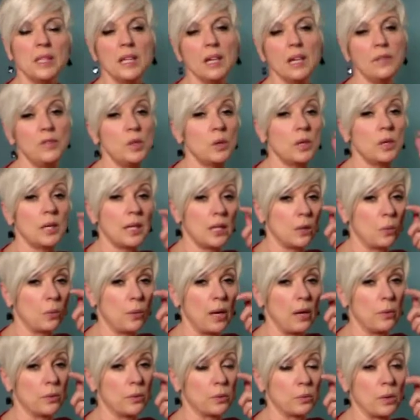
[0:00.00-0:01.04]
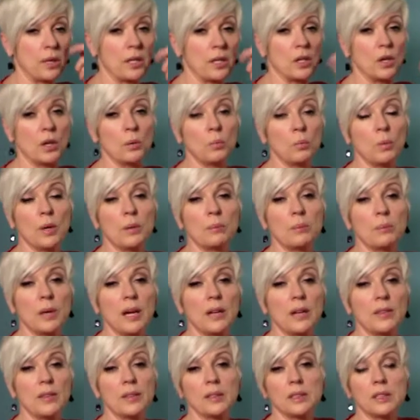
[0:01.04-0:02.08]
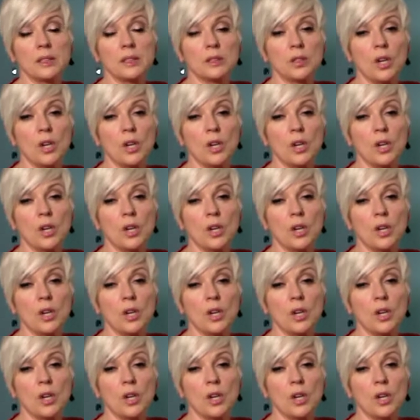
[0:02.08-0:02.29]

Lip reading: If you can get away with running on one breath a little